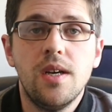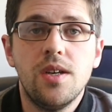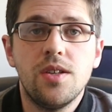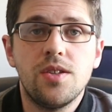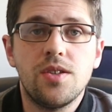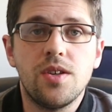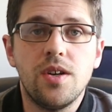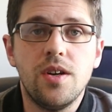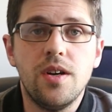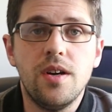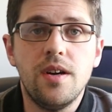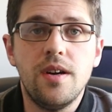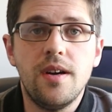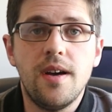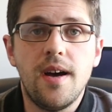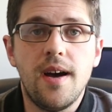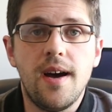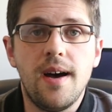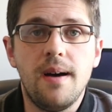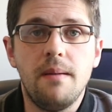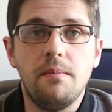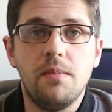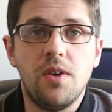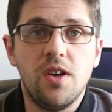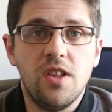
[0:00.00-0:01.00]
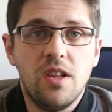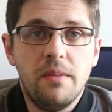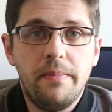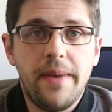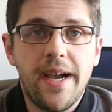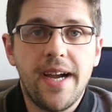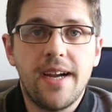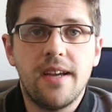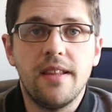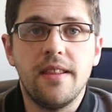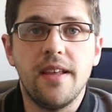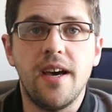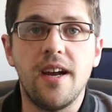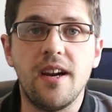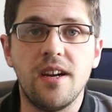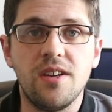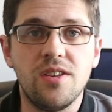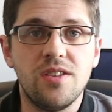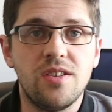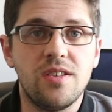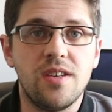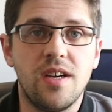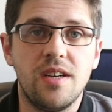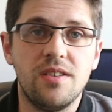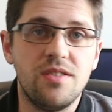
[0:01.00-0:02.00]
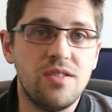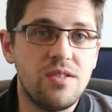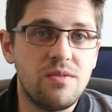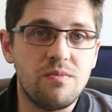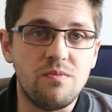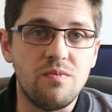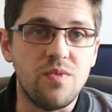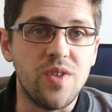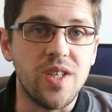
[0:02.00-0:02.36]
So um, on the back of that, I just I just